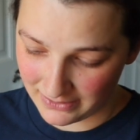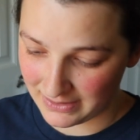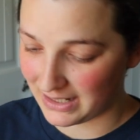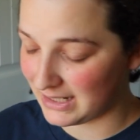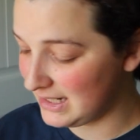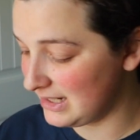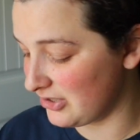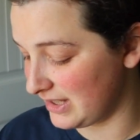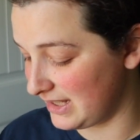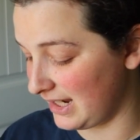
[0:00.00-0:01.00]
I was like, I need to
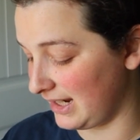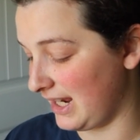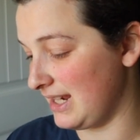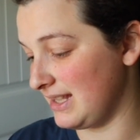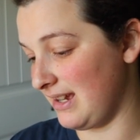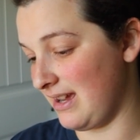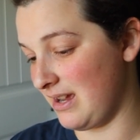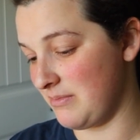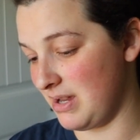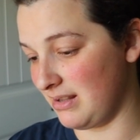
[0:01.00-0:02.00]
just dedicate
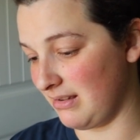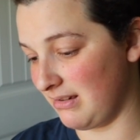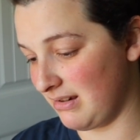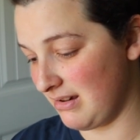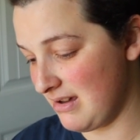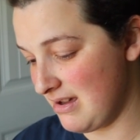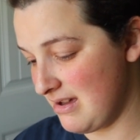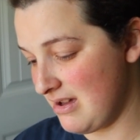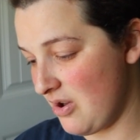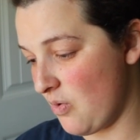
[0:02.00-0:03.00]
time and like
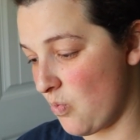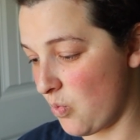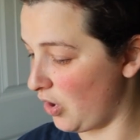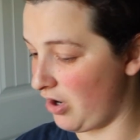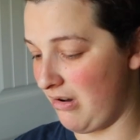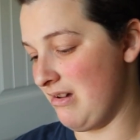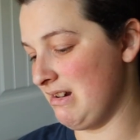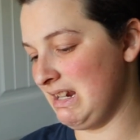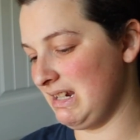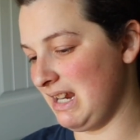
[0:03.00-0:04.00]
work on
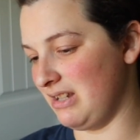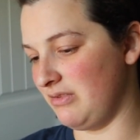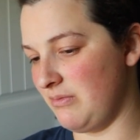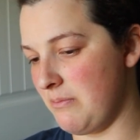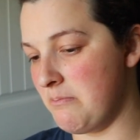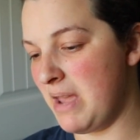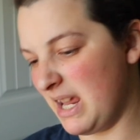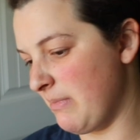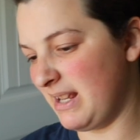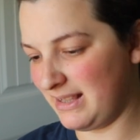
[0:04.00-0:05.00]
it and
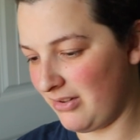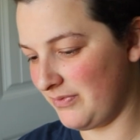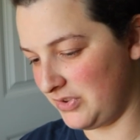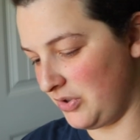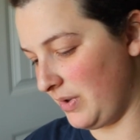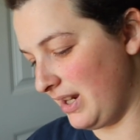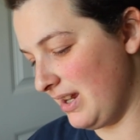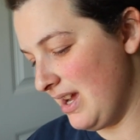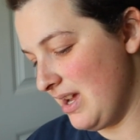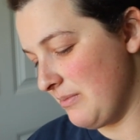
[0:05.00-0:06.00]
make myself do it
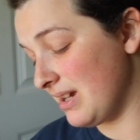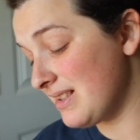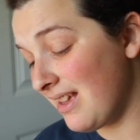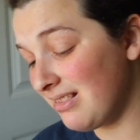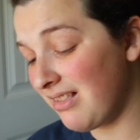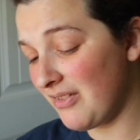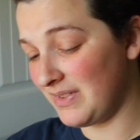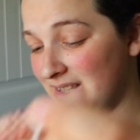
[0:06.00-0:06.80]
because I love